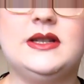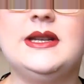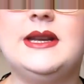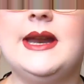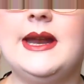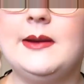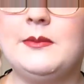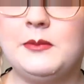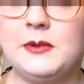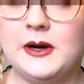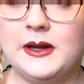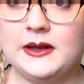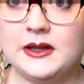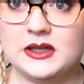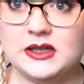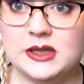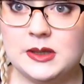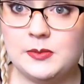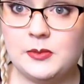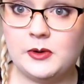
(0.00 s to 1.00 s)
Today I'm wearing
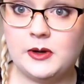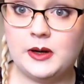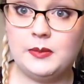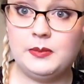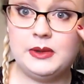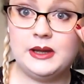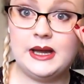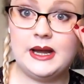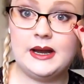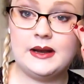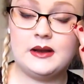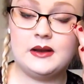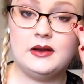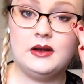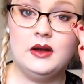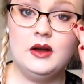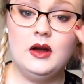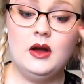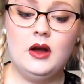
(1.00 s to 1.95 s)
the shimmery black